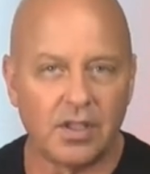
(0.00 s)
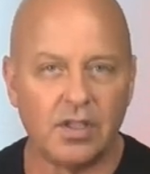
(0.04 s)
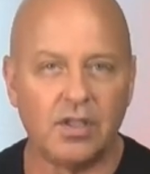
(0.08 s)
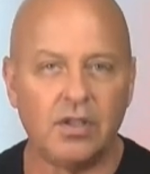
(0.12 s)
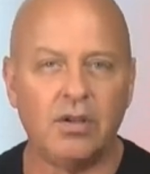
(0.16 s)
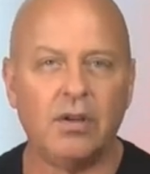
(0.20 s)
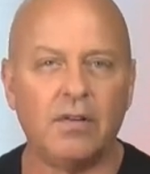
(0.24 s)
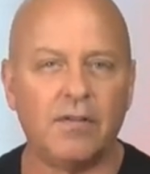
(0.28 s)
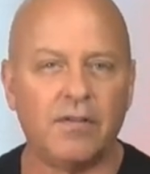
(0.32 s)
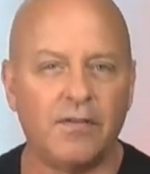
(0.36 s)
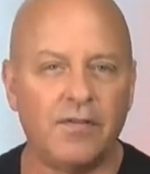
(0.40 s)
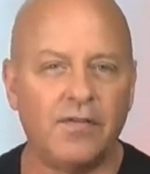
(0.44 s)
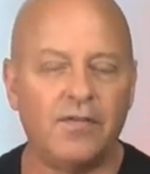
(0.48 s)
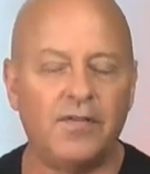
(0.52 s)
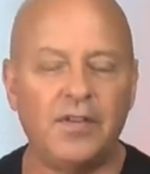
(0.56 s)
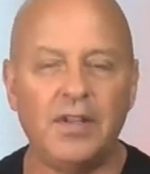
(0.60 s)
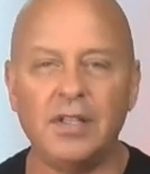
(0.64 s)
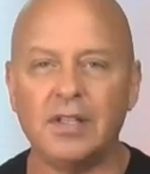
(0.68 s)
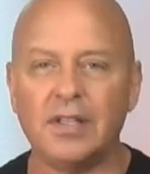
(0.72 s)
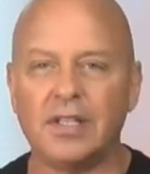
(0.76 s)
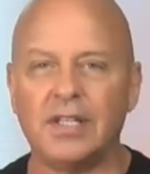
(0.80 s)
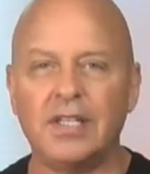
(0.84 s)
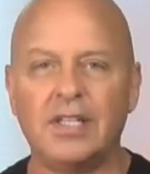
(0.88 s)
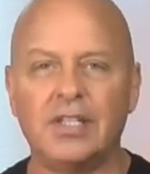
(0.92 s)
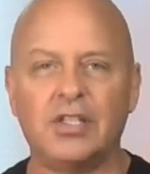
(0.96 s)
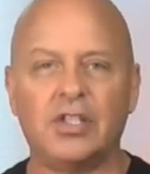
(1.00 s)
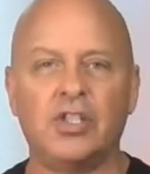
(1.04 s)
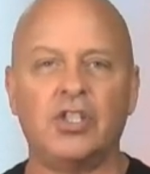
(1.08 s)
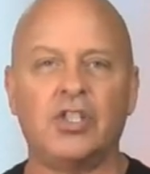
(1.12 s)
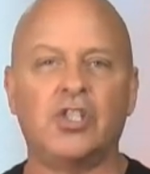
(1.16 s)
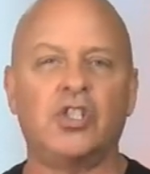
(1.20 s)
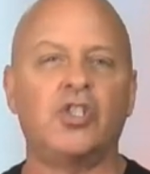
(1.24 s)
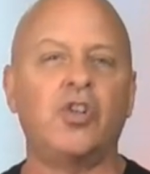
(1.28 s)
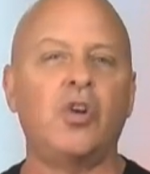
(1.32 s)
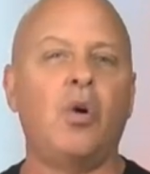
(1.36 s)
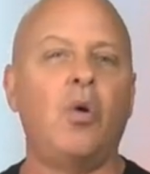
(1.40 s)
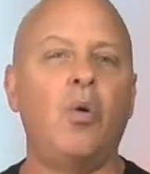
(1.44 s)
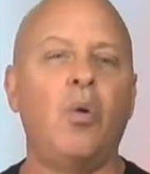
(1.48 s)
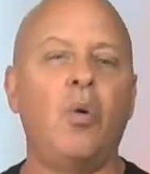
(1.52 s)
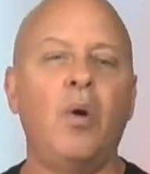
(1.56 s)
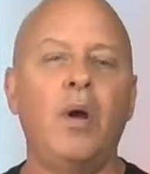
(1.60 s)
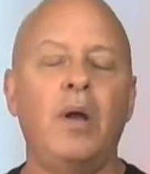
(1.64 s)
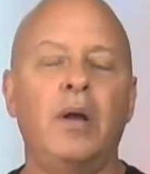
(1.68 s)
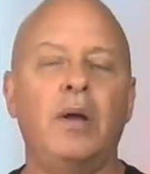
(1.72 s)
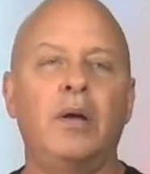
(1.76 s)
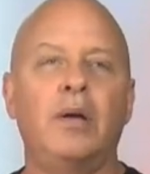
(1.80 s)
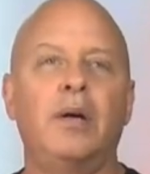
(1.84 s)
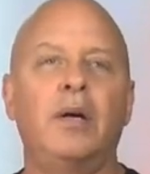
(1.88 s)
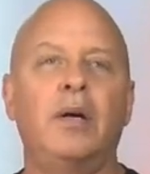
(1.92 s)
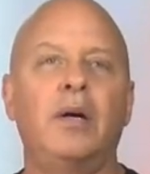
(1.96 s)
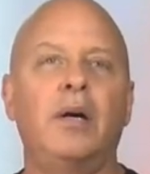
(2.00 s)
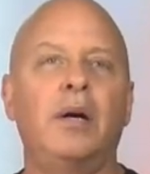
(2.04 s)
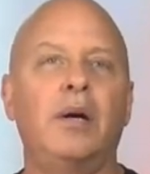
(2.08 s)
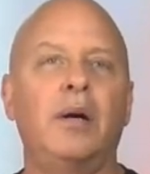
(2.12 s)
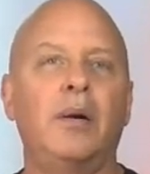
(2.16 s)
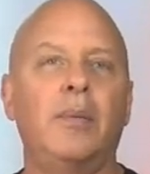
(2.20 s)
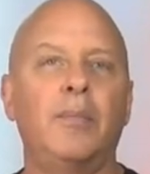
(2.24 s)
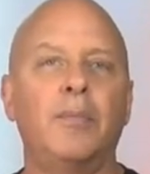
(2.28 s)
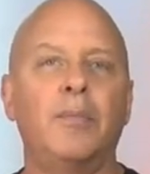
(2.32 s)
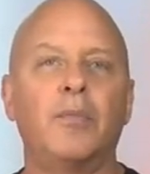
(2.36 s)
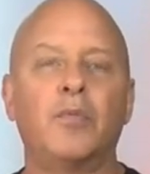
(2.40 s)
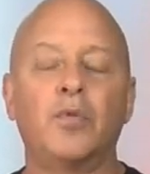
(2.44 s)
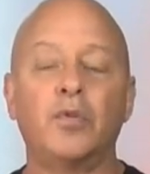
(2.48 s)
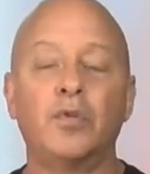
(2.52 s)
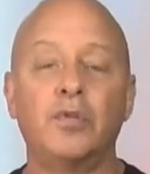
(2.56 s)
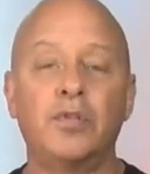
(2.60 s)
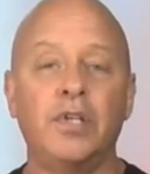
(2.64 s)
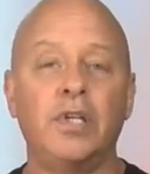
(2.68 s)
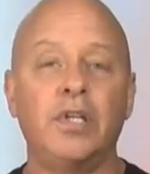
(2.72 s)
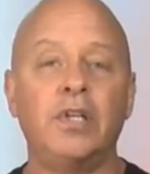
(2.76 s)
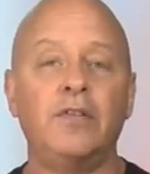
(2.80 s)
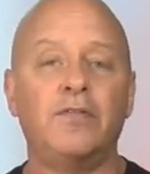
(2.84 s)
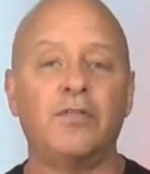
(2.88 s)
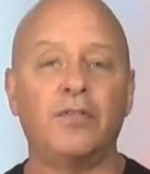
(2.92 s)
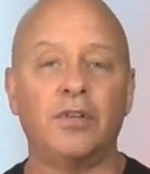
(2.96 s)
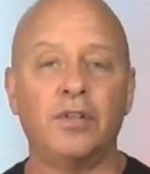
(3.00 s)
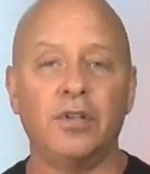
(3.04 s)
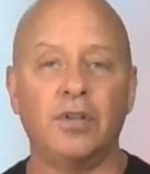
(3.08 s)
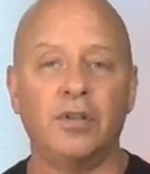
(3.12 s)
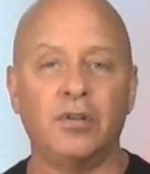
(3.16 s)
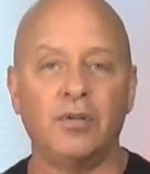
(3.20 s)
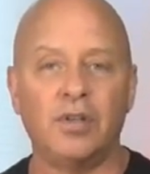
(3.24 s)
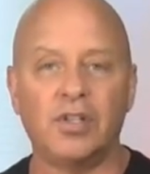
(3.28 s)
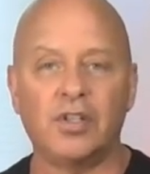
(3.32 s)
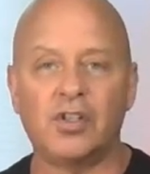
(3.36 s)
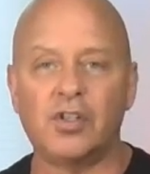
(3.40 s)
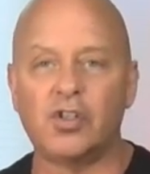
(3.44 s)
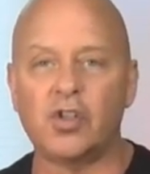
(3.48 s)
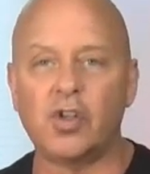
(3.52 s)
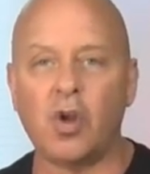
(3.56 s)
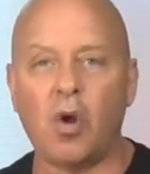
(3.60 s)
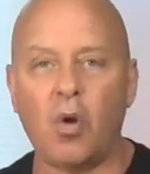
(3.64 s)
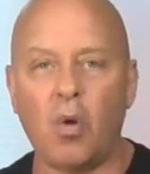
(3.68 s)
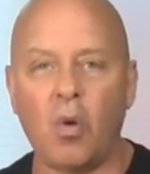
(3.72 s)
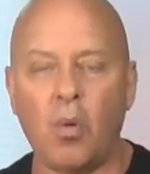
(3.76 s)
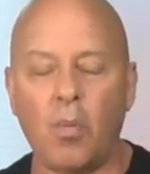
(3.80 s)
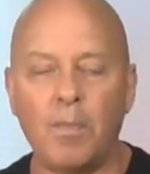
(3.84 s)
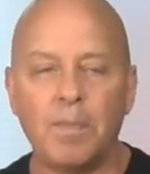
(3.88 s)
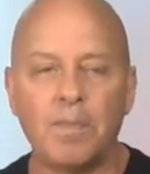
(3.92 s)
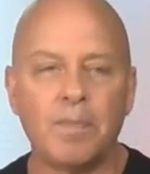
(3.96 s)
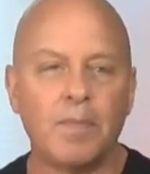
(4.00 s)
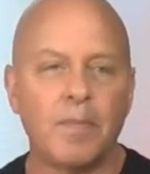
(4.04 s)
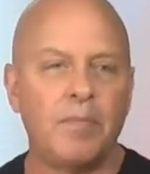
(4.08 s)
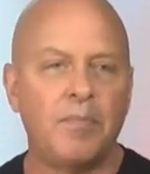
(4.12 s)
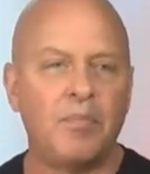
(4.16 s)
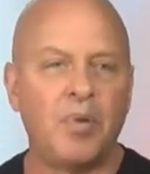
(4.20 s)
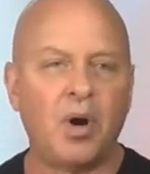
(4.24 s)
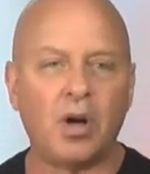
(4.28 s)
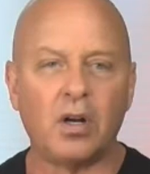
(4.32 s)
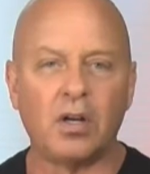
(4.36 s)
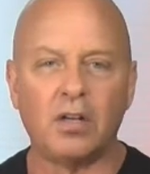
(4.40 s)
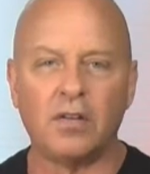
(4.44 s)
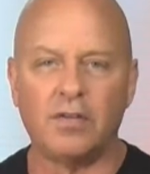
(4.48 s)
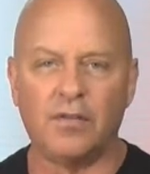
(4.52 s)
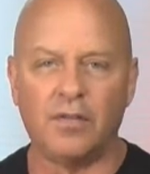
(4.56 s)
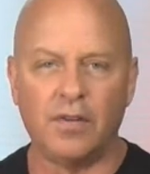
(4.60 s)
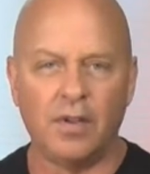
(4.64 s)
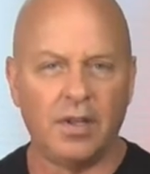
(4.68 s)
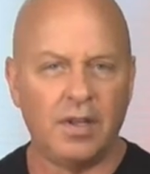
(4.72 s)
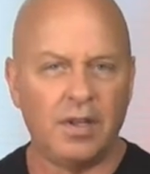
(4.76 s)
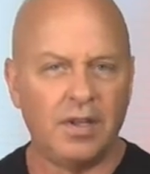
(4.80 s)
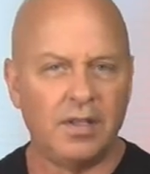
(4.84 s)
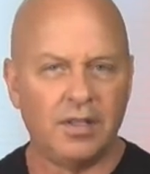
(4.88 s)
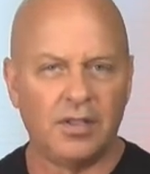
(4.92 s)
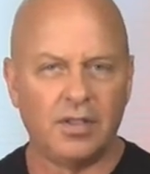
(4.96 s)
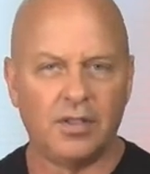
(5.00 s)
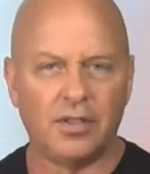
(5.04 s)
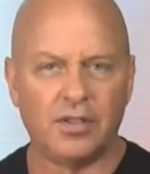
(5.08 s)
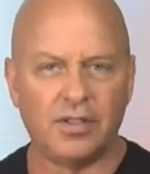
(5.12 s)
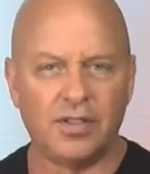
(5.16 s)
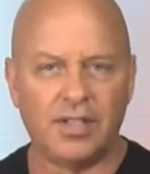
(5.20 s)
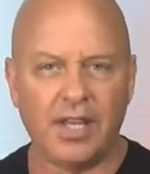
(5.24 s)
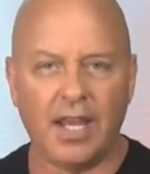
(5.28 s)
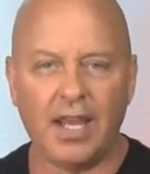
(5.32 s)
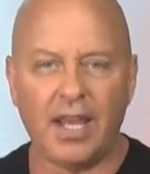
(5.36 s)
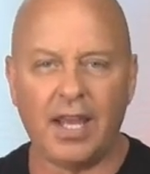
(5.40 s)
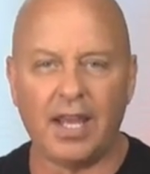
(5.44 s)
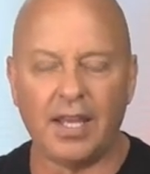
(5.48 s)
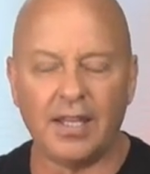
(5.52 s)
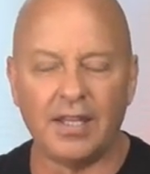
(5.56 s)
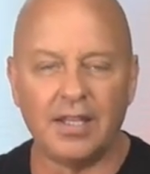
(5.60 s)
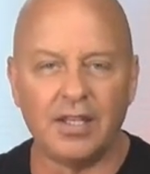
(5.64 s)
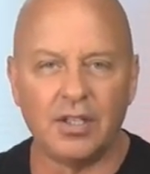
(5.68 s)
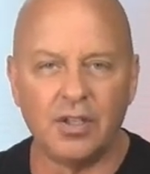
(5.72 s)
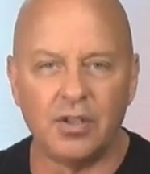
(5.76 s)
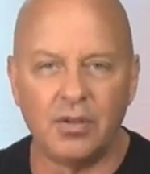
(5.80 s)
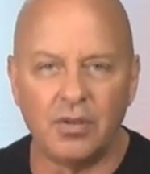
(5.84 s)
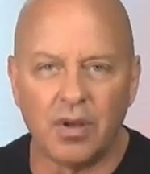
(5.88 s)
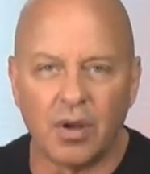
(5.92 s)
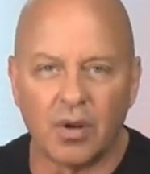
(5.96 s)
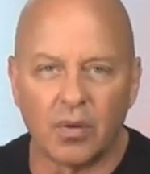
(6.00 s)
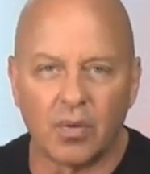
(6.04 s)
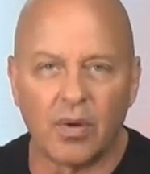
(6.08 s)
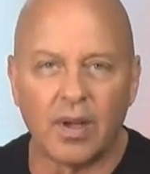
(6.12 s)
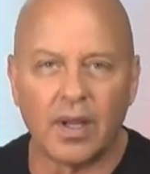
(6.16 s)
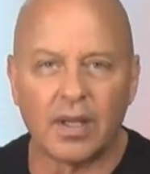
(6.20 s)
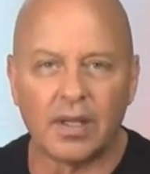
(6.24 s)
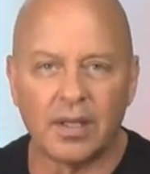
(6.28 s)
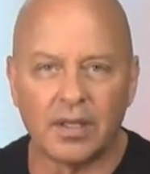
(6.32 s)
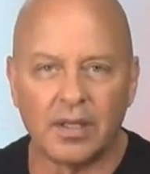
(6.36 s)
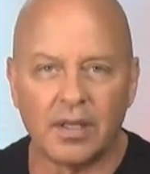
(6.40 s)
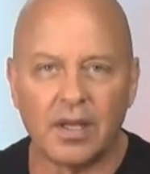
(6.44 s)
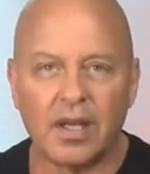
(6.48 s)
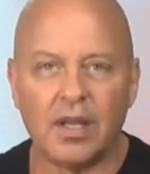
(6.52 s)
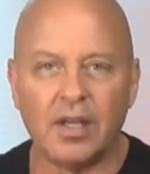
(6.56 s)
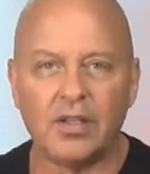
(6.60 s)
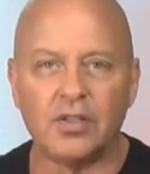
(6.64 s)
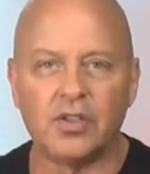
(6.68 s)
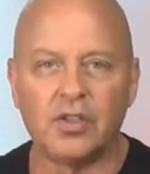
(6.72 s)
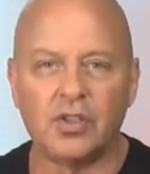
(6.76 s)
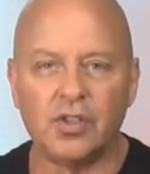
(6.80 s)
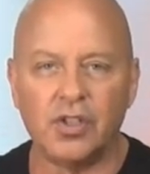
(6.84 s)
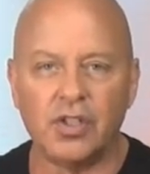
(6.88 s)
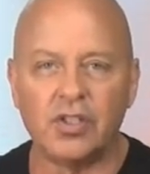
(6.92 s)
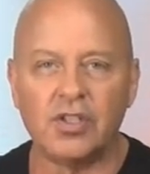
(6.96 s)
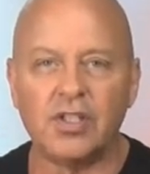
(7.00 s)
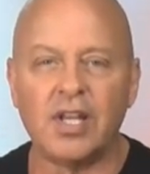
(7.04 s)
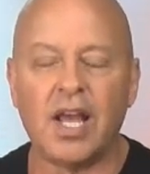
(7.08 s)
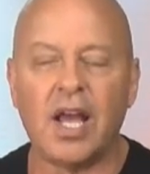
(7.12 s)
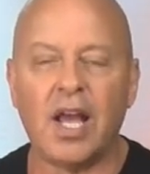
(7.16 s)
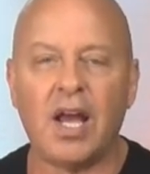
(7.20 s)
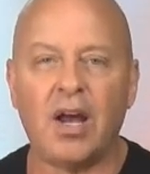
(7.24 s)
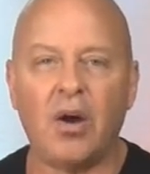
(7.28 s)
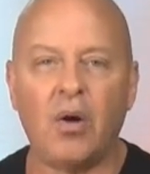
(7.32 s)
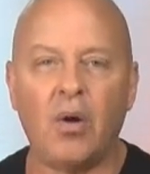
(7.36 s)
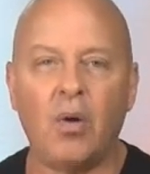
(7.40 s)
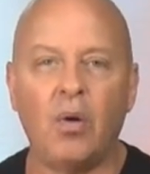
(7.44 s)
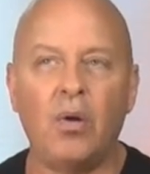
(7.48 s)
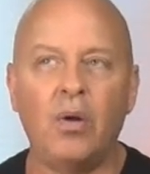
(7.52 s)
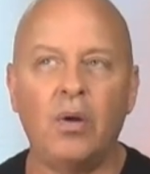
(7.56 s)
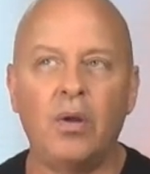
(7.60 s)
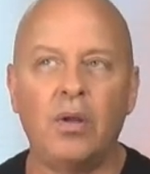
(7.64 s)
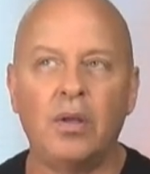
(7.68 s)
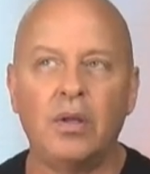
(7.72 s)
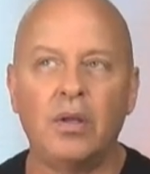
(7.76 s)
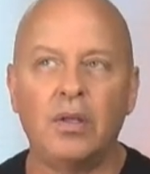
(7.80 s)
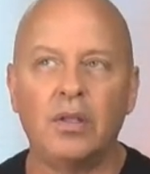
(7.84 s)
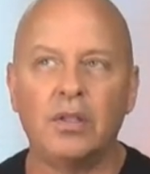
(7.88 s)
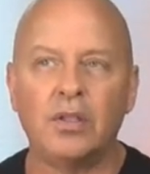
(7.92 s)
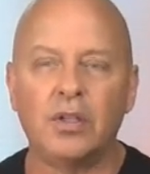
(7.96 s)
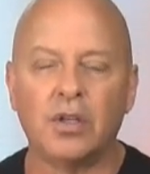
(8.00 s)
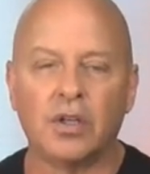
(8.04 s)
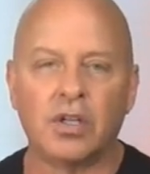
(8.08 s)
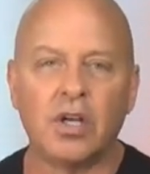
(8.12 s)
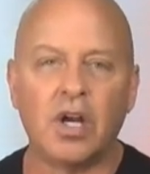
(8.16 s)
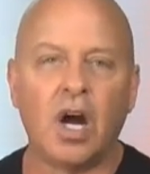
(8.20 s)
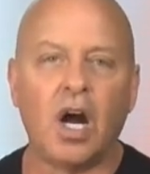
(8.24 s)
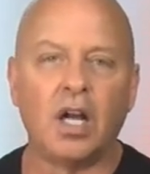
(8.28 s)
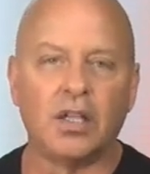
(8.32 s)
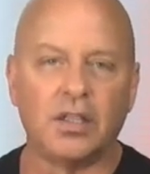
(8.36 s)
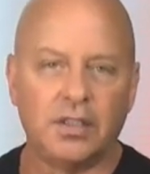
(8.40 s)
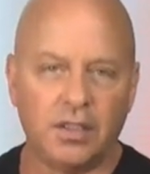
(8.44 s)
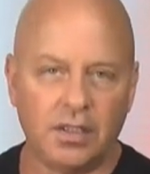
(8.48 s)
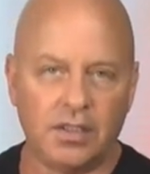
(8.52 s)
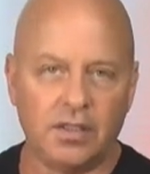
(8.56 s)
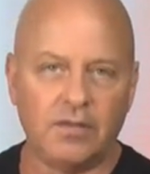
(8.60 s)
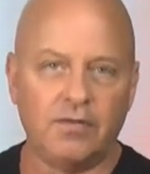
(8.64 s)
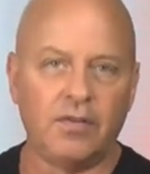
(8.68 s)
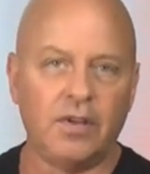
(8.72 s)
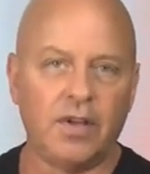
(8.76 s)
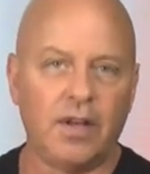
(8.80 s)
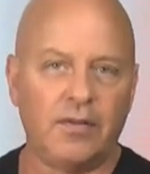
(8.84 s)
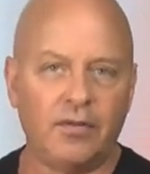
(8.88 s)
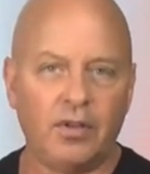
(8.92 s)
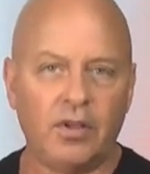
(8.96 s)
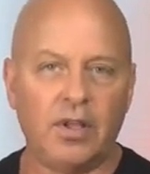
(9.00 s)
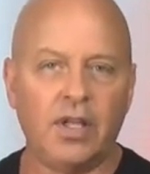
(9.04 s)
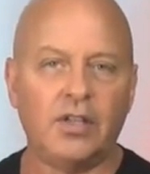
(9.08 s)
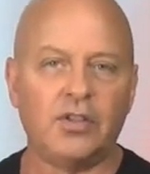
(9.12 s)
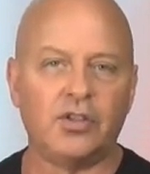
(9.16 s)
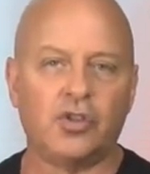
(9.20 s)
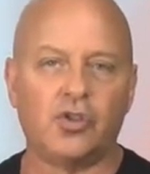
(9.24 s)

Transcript: You don't feel it. It's just so routine for you. It's so part of your day that you don't recognize just how your cognitive level has